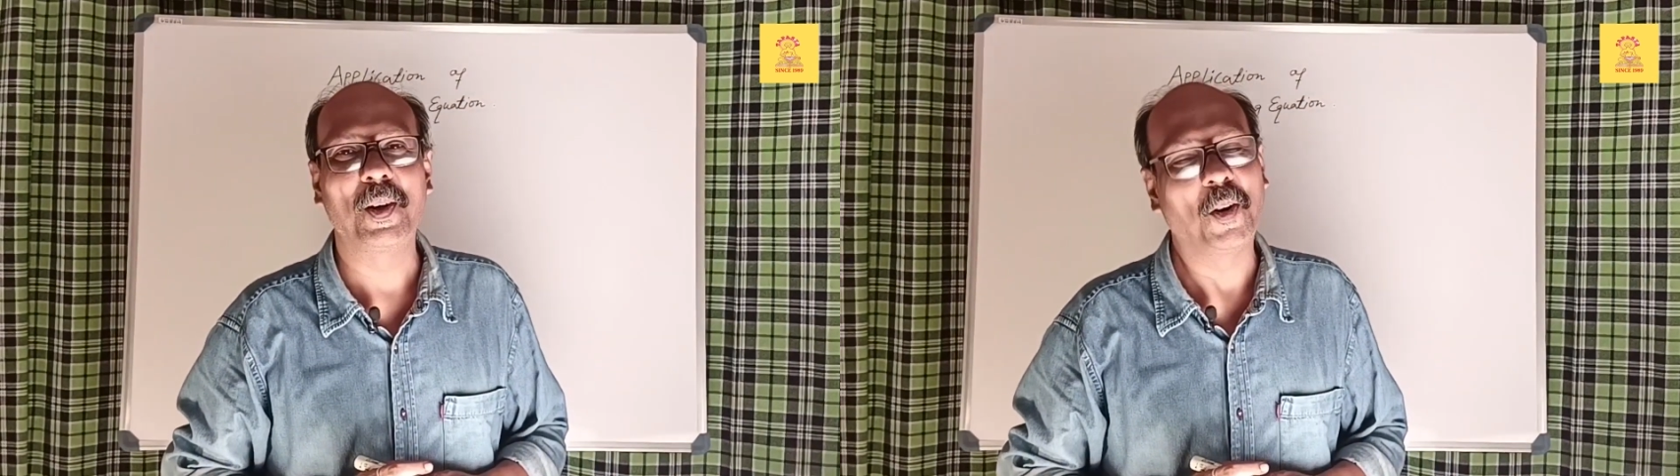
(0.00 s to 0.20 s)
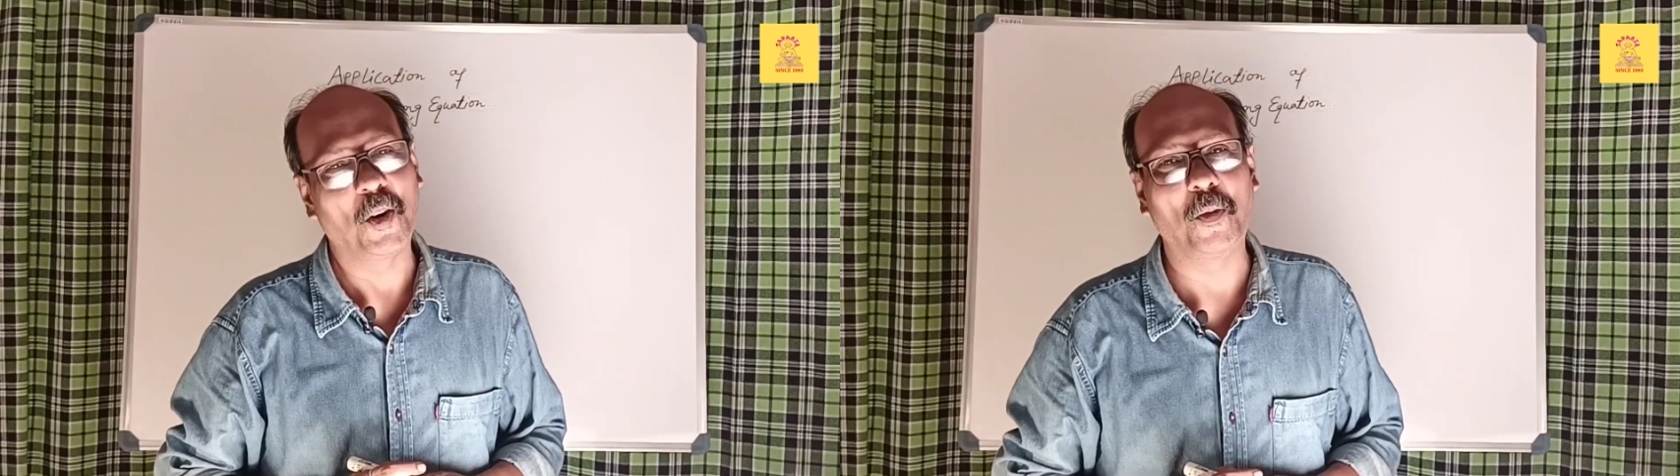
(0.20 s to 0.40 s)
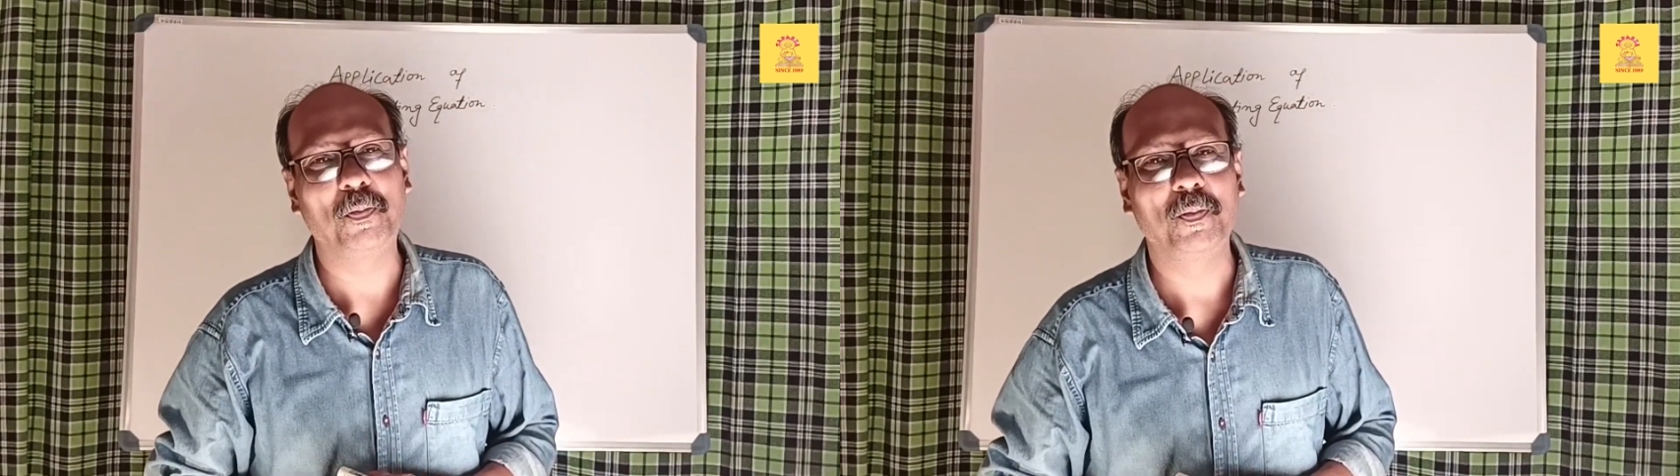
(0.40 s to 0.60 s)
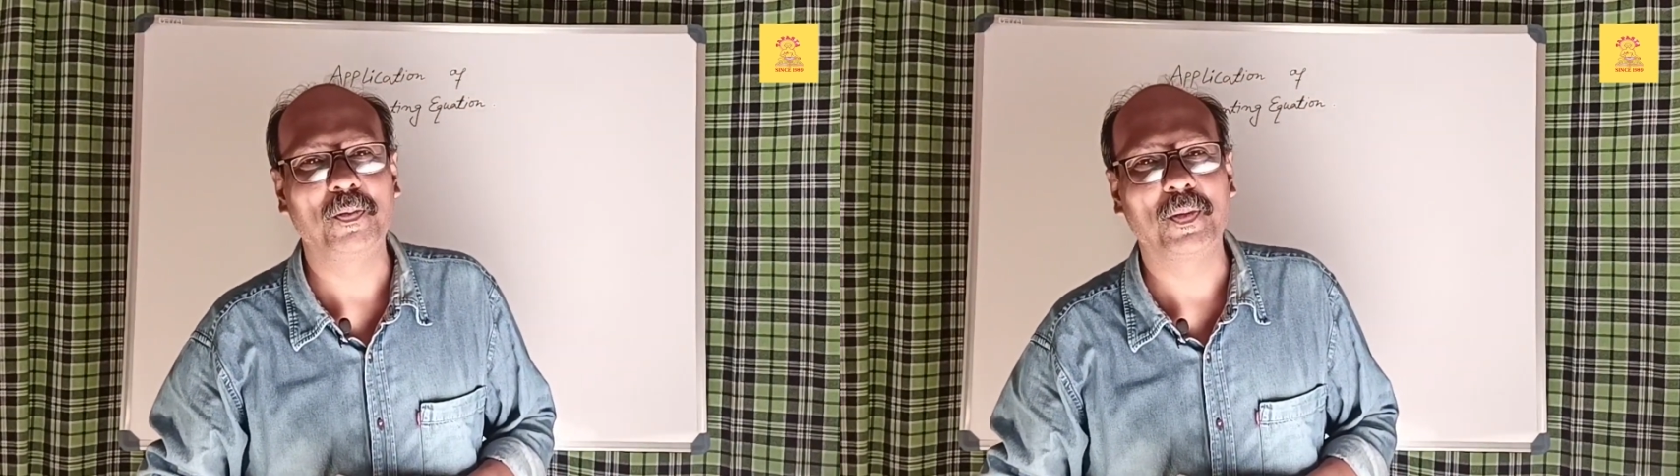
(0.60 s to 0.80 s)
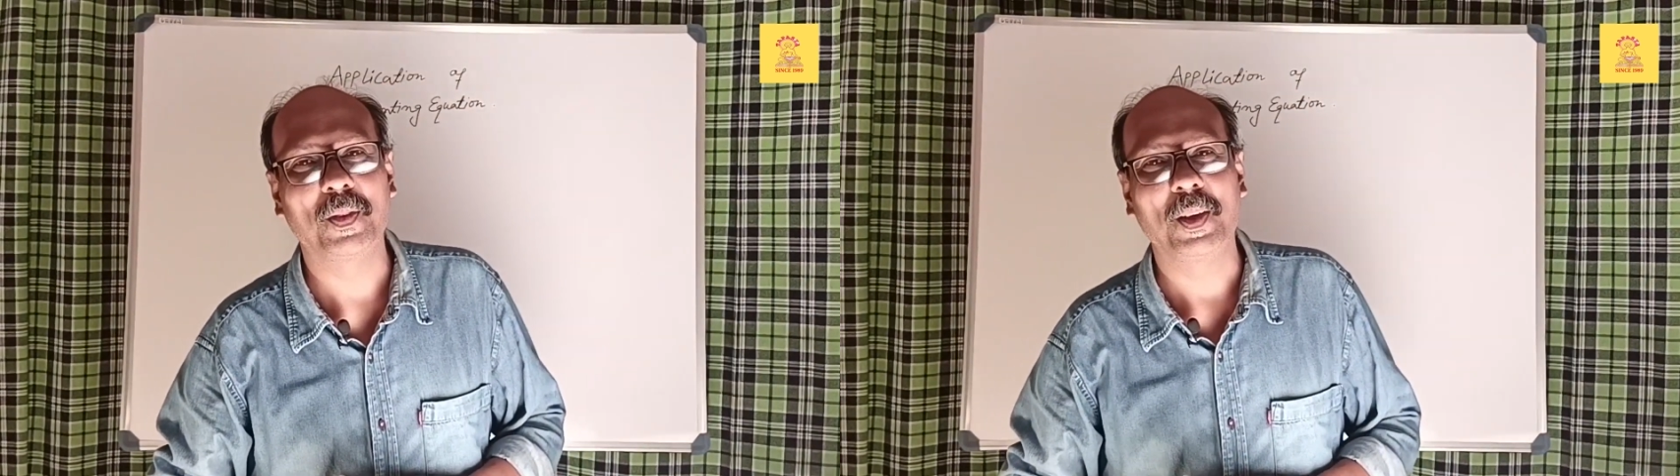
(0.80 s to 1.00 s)
Hope
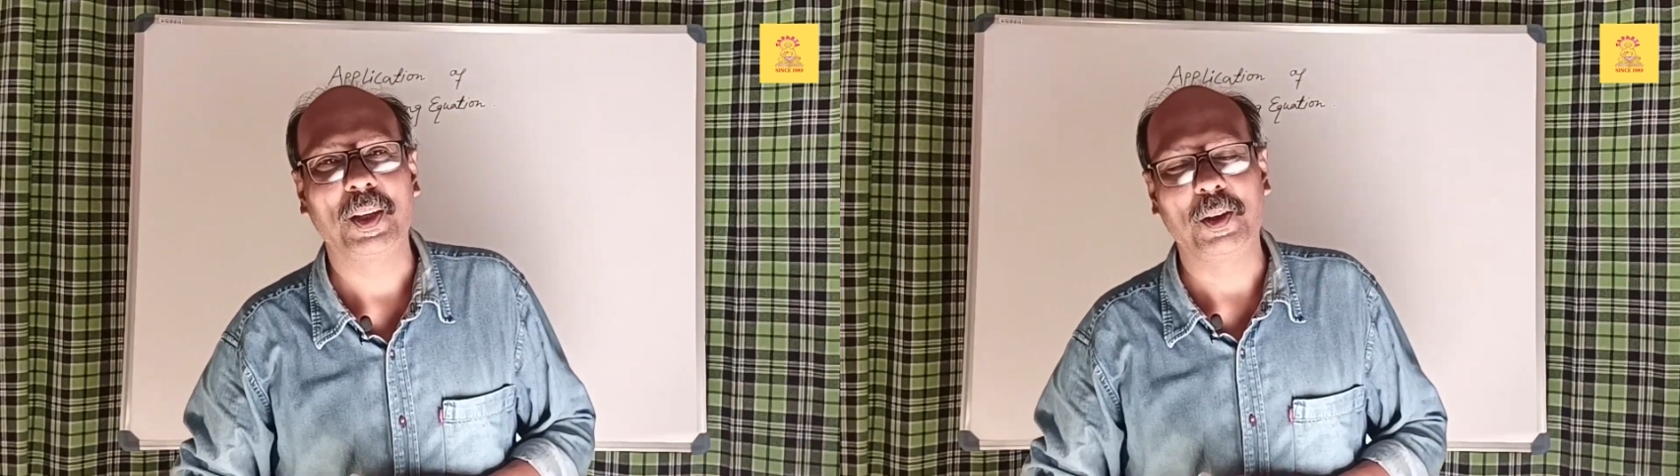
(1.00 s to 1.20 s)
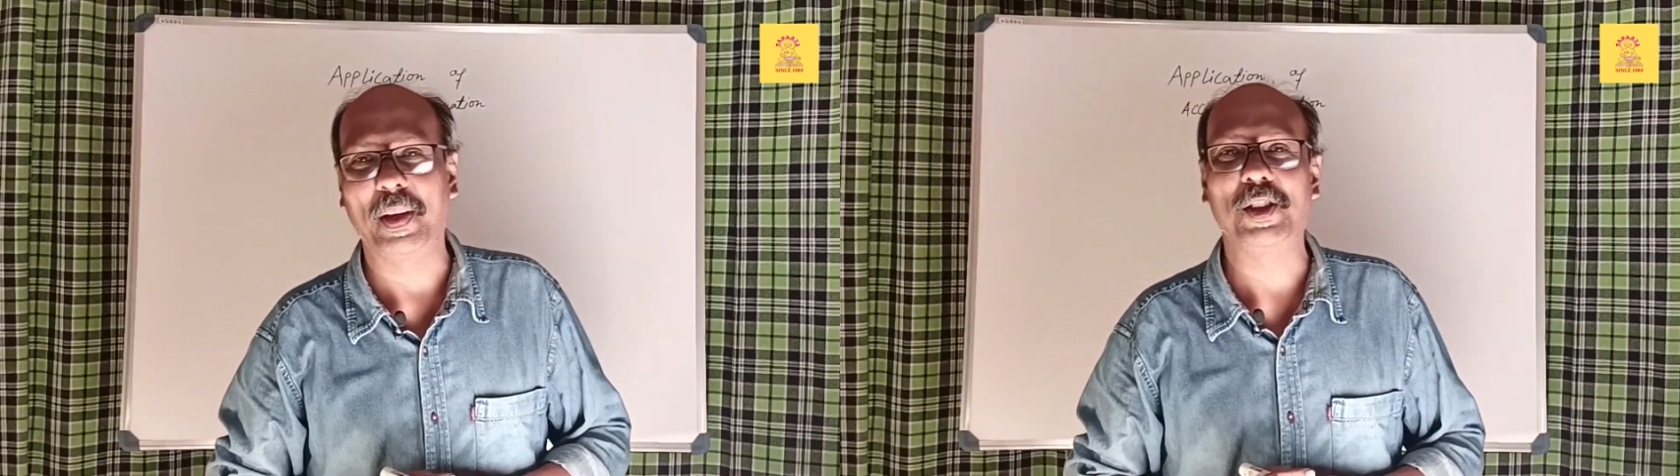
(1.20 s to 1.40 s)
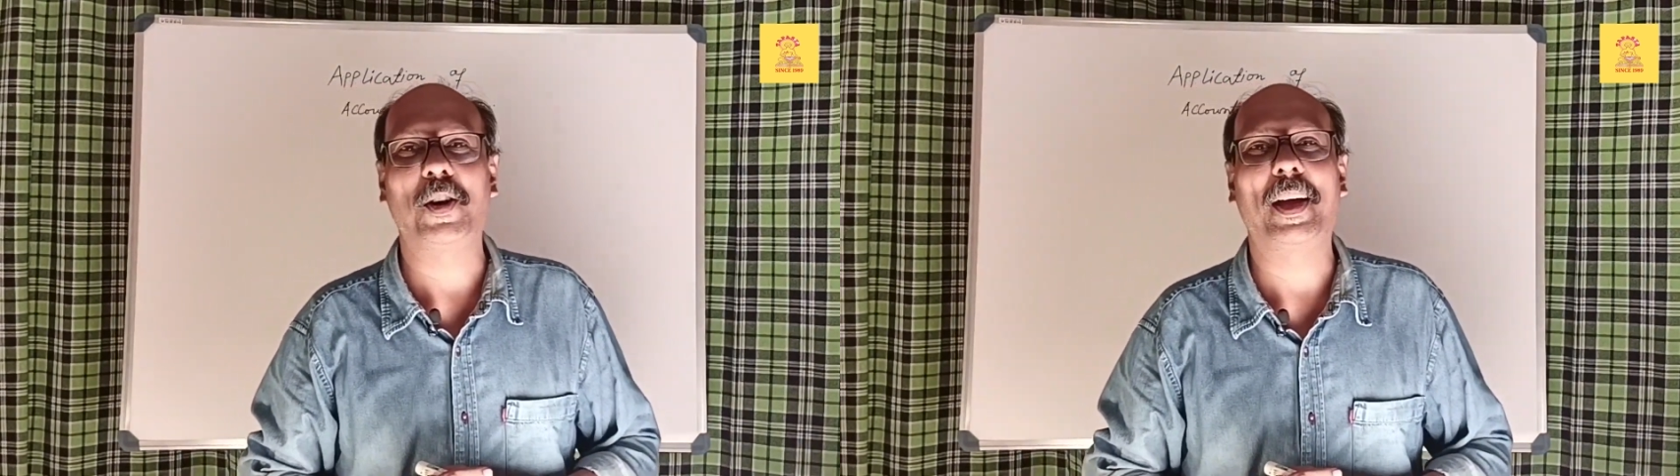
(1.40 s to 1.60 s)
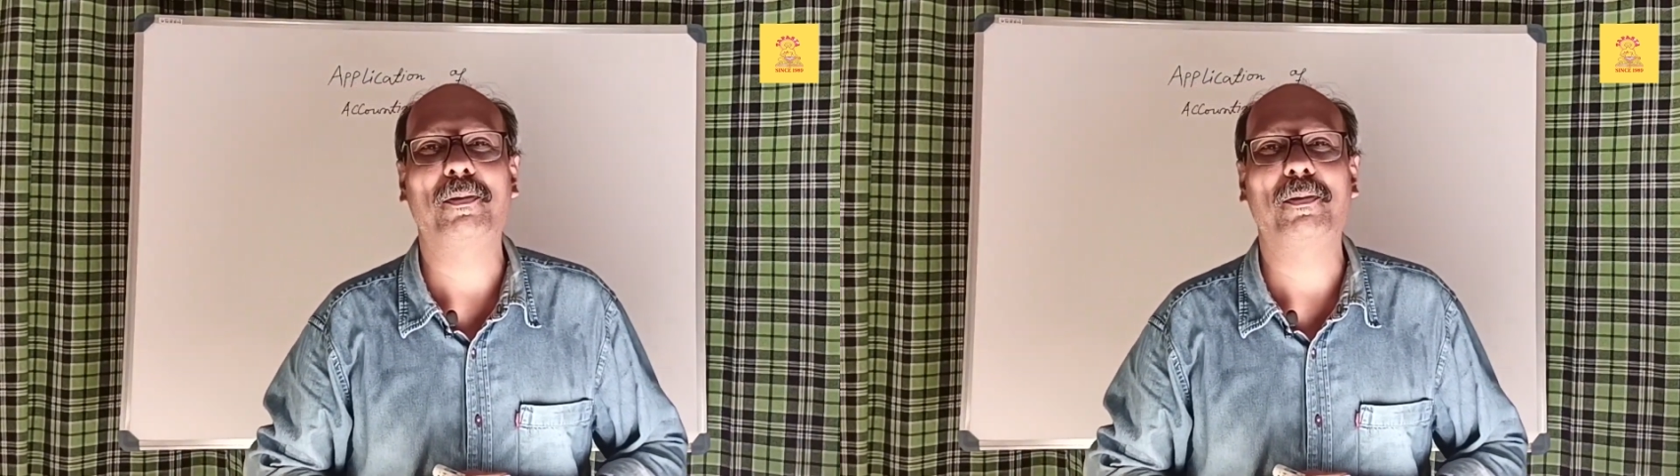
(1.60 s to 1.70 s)
you enjoyed